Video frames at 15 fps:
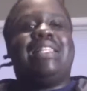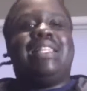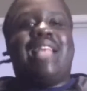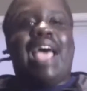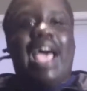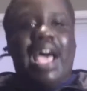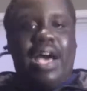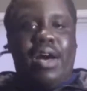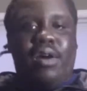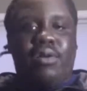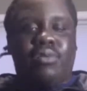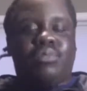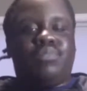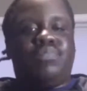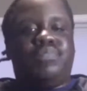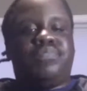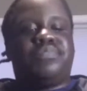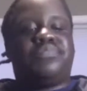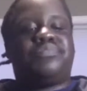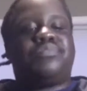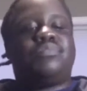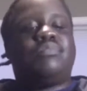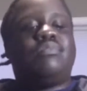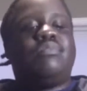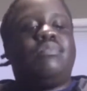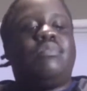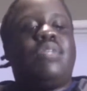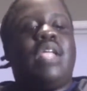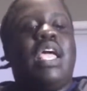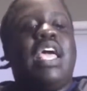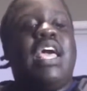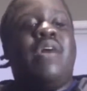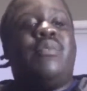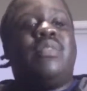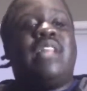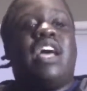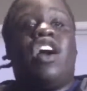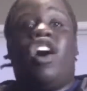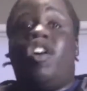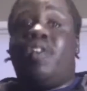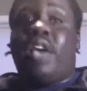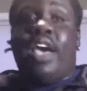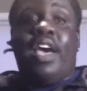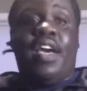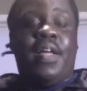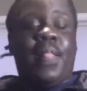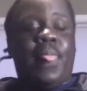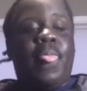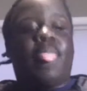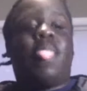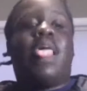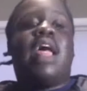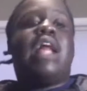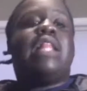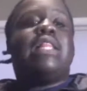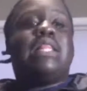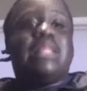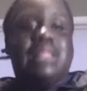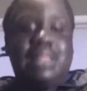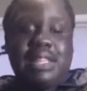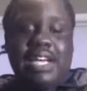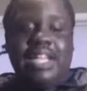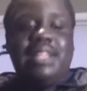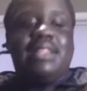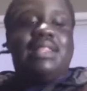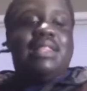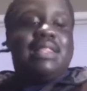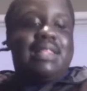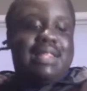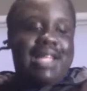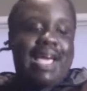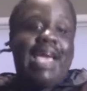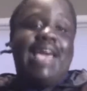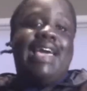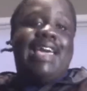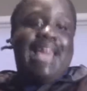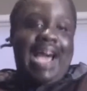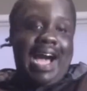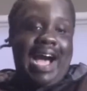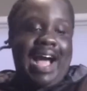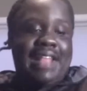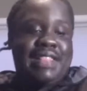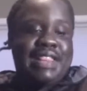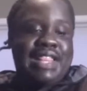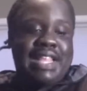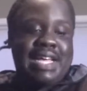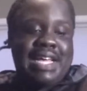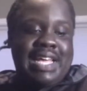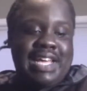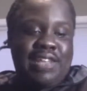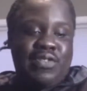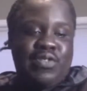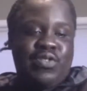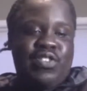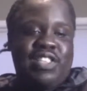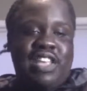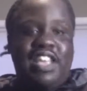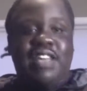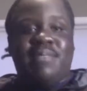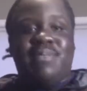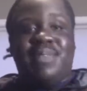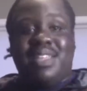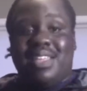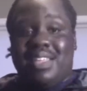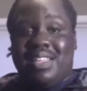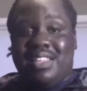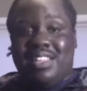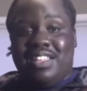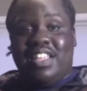down and was like, okay, let's stay on the entertainment.